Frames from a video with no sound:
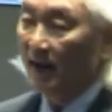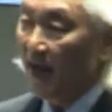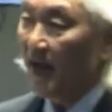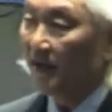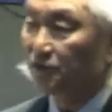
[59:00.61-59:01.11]

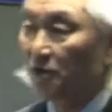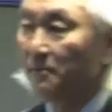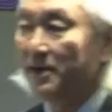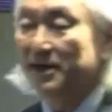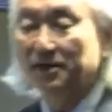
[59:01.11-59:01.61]
and
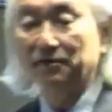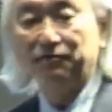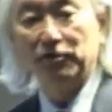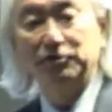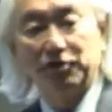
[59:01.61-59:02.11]
Germany in the
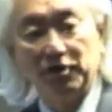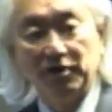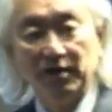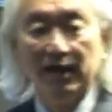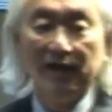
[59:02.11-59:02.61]

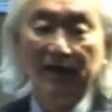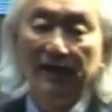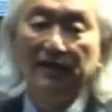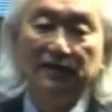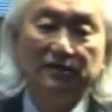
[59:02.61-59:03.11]
future
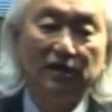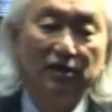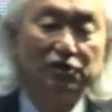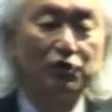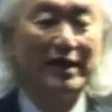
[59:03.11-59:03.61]
is
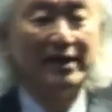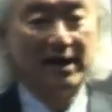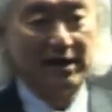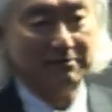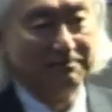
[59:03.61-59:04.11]

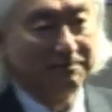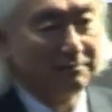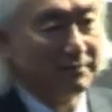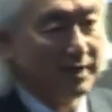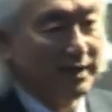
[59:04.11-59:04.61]
shrinking.
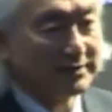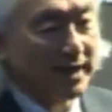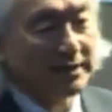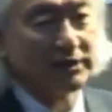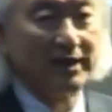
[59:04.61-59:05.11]
It's
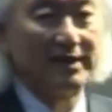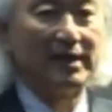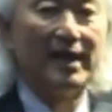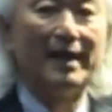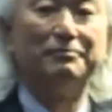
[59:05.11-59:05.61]
actually
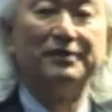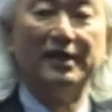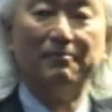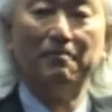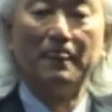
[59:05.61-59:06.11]

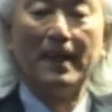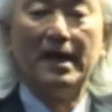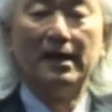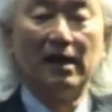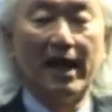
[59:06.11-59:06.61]
collapsing.
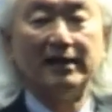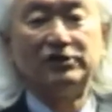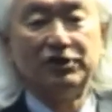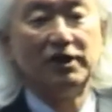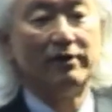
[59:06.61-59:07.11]

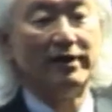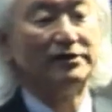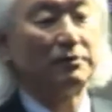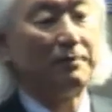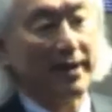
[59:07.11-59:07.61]
Last year
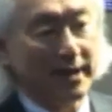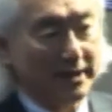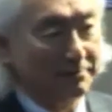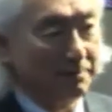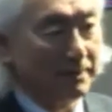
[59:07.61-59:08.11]
in
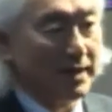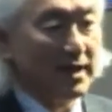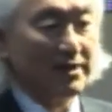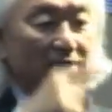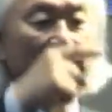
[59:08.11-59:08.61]
Japan,
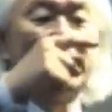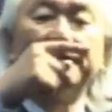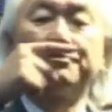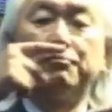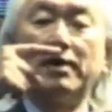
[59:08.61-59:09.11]
the
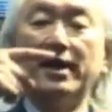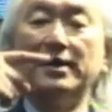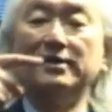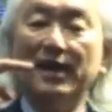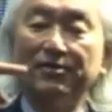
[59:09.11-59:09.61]
death
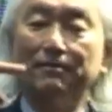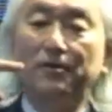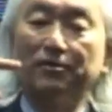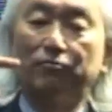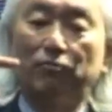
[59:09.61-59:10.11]
rate and the
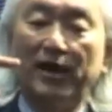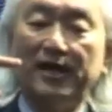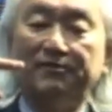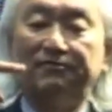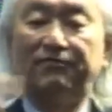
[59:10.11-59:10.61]
birth
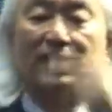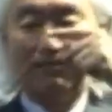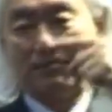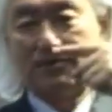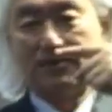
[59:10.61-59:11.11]
rate
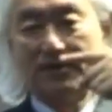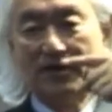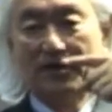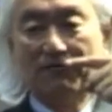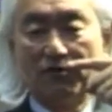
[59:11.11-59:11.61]
flipped
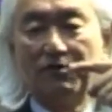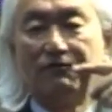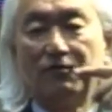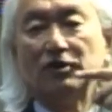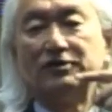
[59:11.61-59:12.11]
for the
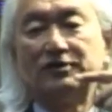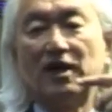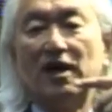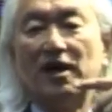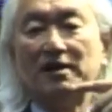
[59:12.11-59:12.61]
first
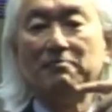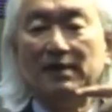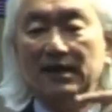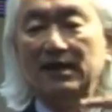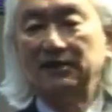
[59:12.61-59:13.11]

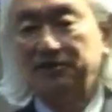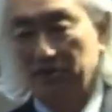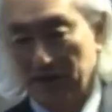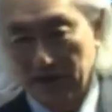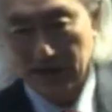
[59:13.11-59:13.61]
time in
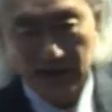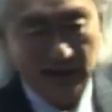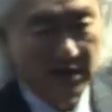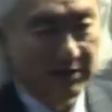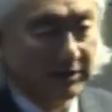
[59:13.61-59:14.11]
history.
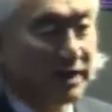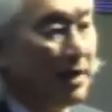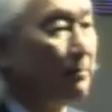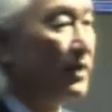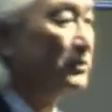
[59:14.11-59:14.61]
The
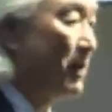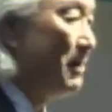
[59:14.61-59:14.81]
Japanese